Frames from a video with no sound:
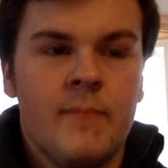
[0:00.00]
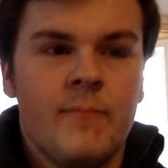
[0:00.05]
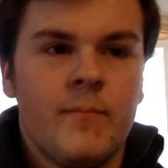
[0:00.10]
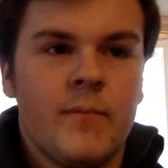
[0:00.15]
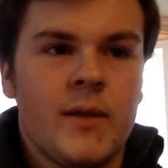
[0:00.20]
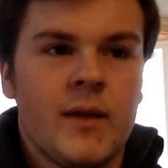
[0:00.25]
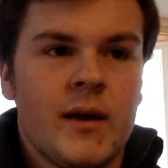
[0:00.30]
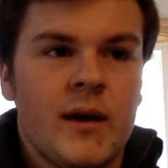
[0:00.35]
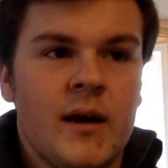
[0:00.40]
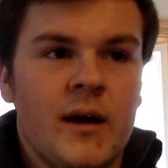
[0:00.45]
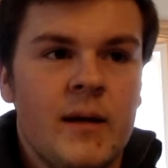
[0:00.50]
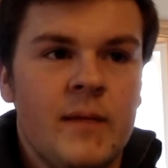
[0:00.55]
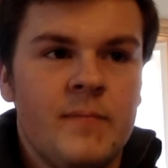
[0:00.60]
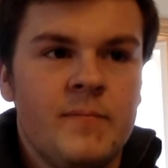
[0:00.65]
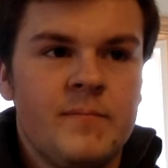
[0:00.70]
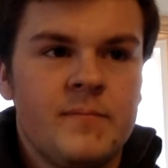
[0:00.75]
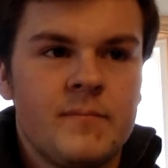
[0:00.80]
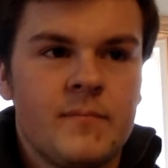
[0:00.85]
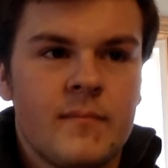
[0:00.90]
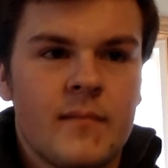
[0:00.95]
but
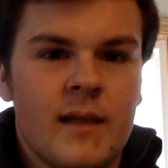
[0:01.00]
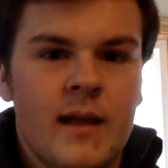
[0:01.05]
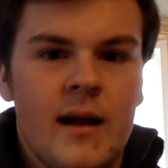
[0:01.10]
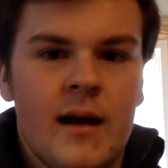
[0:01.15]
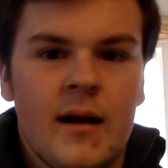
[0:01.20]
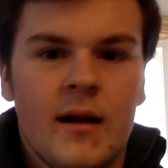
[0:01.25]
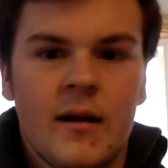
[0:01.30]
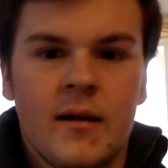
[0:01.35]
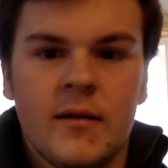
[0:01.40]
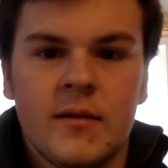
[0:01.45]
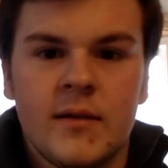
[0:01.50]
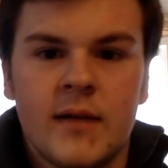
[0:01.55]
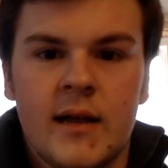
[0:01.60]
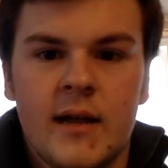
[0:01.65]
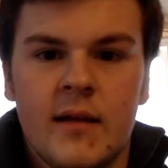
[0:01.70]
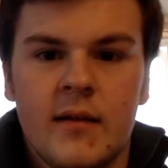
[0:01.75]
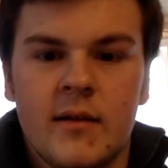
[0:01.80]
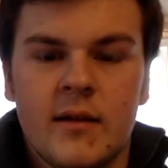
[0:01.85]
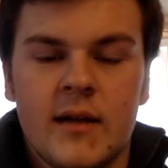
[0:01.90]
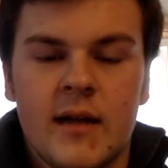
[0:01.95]
um, I don't know,
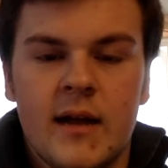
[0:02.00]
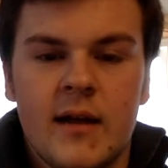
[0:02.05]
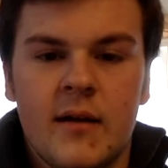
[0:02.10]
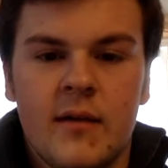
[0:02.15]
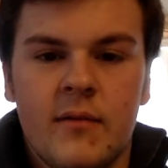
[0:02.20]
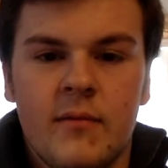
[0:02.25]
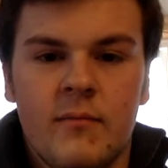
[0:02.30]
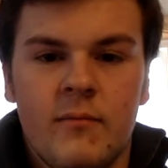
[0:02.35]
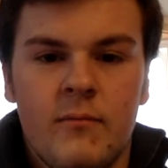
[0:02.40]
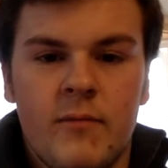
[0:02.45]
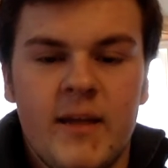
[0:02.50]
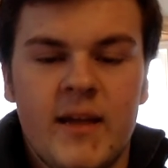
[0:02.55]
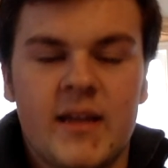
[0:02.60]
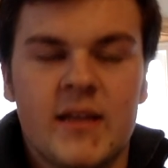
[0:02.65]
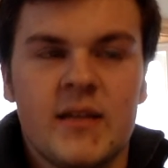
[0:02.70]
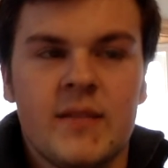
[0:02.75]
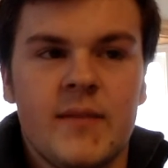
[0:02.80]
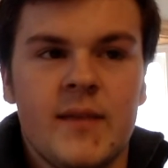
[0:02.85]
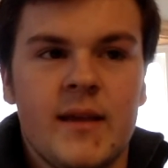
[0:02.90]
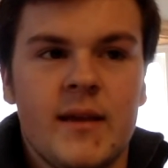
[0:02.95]
kind of looked kind of
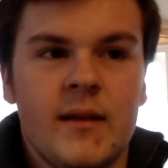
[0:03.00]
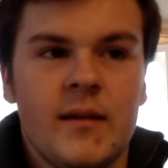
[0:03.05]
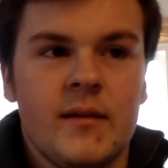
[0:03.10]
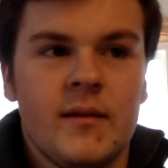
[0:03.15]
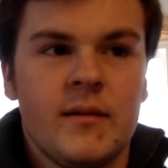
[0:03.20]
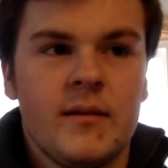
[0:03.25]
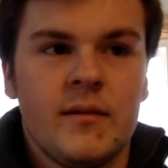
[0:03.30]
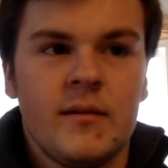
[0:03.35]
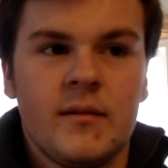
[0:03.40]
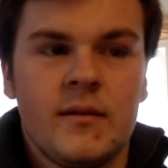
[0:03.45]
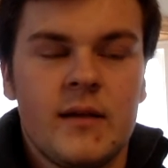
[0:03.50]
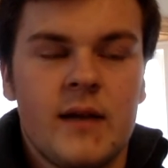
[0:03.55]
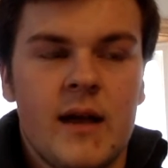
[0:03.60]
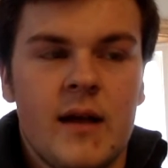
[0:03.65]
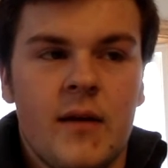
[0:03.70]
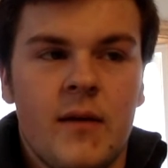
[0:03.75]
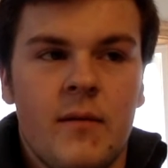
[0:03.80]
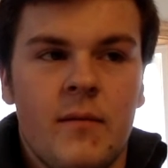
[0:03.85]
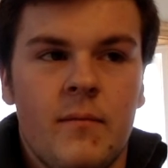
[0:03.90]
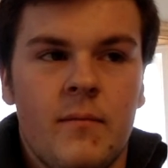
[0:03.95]
weak to me and
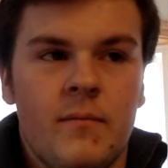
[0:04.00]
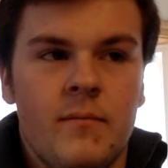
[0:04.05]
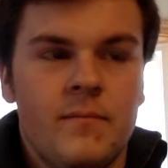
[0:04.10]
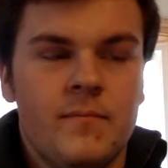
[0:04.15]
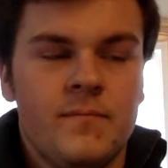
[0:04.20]
kind of